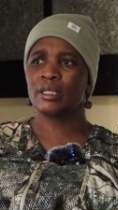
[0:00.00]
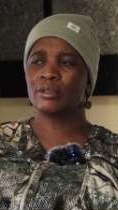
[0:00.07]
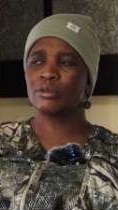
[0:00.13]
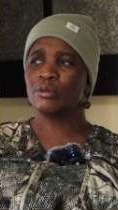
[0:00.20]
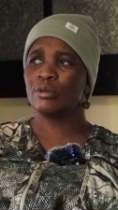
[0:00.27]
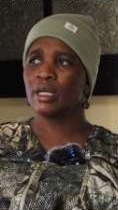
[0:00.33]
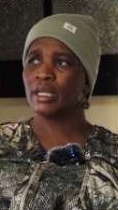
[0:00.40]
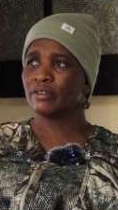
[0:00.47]
and
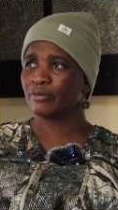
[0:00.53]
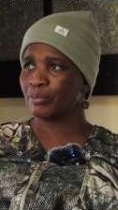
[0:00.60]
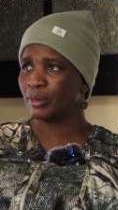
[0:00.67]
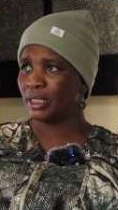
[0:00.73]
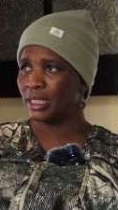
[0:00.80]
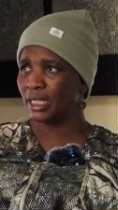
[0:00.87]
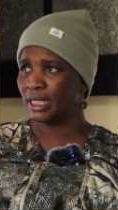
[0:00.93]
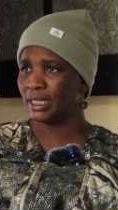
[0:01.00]
who have
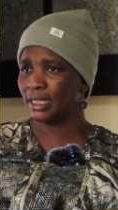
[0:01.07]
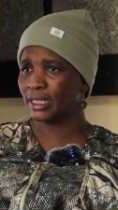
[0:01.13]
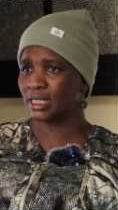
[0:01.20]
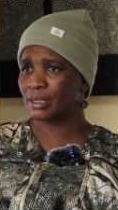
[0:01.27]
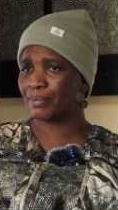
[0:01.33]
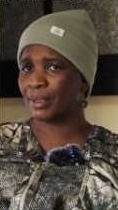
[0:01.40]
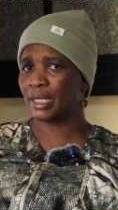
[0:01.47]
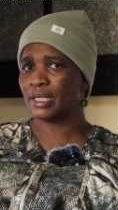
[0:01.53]
been in the
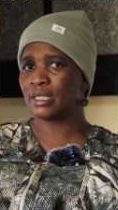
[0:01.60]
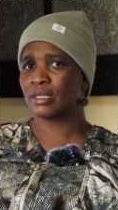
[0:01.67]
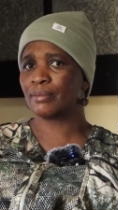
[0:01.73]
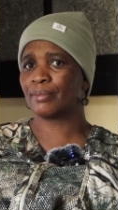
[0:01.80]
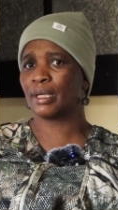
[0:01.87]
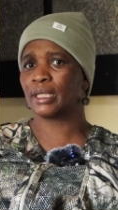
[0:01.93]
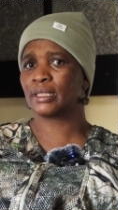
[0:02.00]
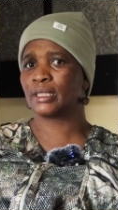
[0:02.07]

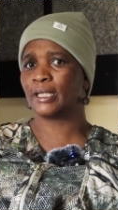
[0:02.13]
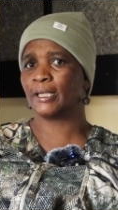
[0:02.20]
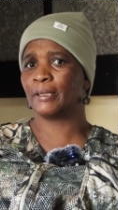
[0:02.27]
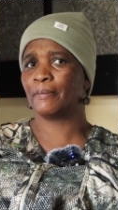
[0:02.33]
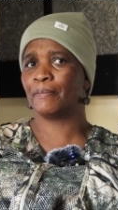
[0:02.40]
space. But